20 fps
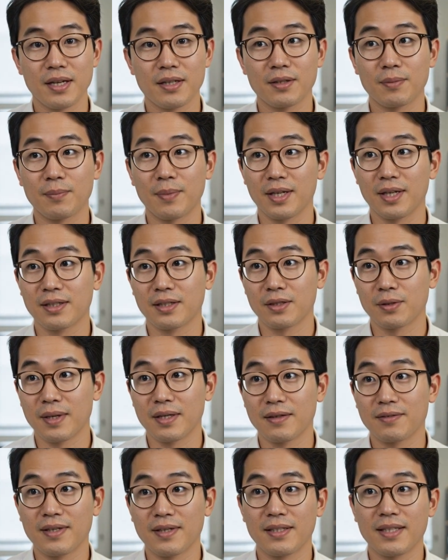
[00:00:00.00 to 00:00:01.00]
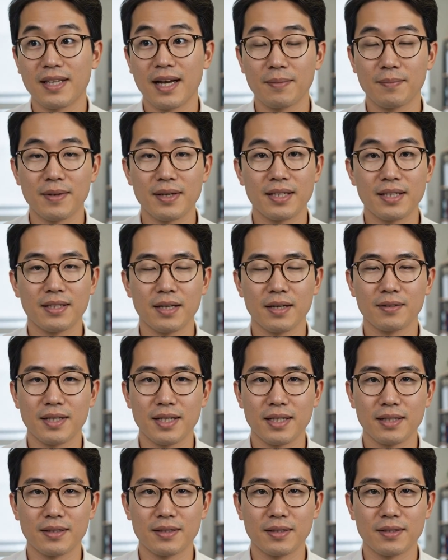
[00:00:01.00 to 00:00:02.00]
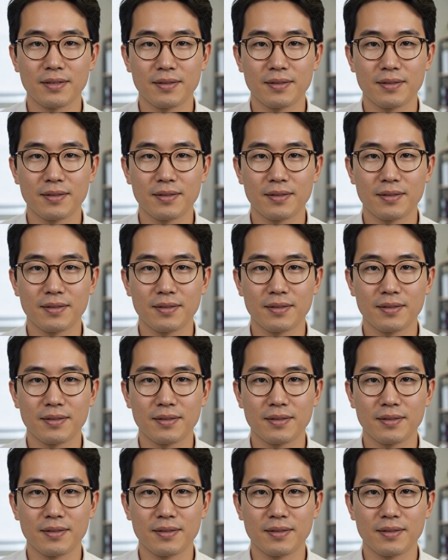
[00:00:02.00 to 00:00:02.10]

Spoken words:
The practical benefits can be significant.